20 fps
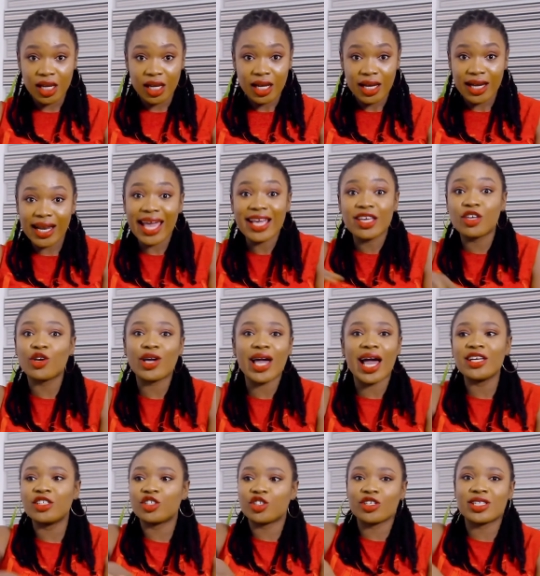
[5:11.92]
Like, you
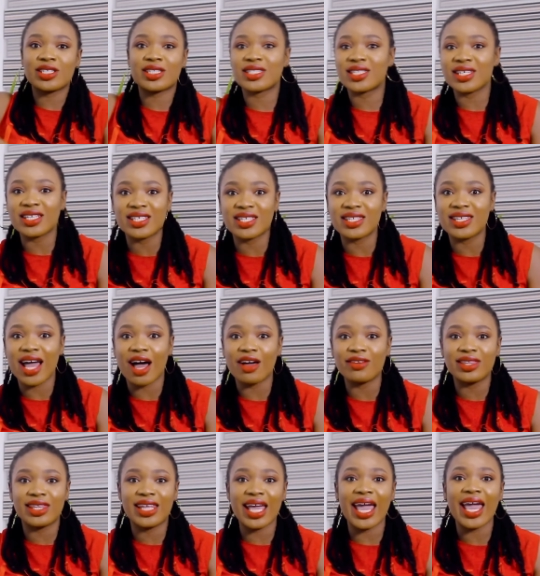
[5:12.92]
can't just sit
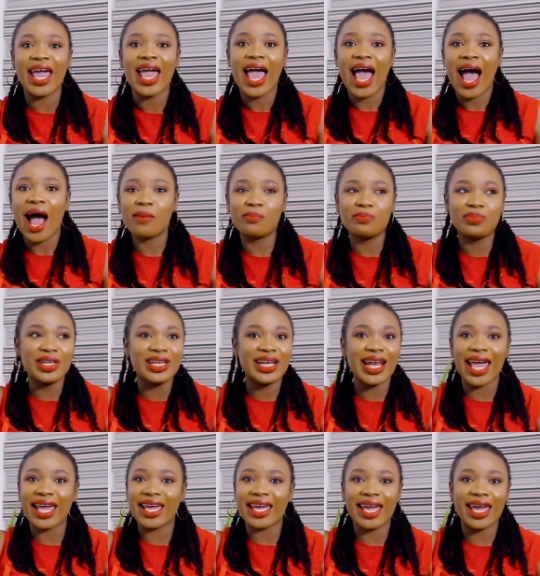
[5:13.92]
down there and be
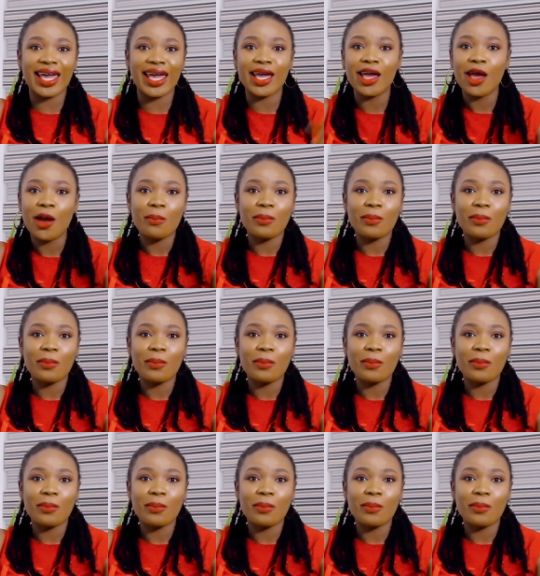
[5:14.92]
like, hey,